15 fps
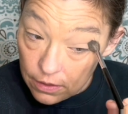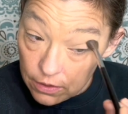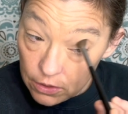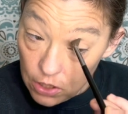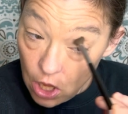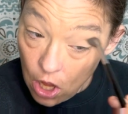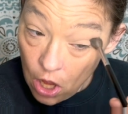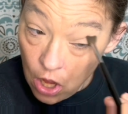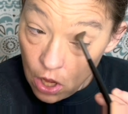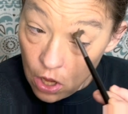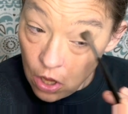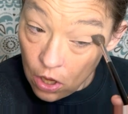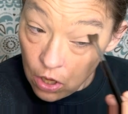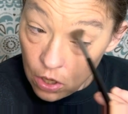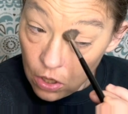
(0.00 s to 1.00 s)

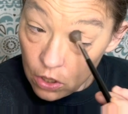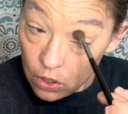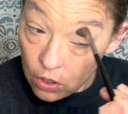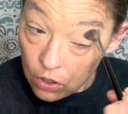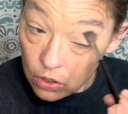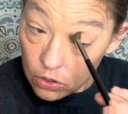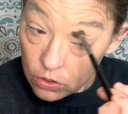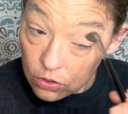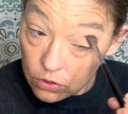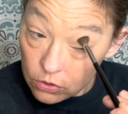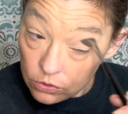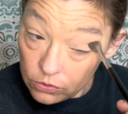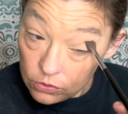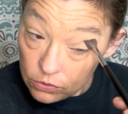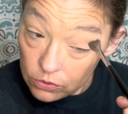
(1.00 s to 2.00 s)

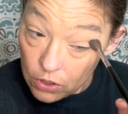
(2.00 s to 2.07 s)
long,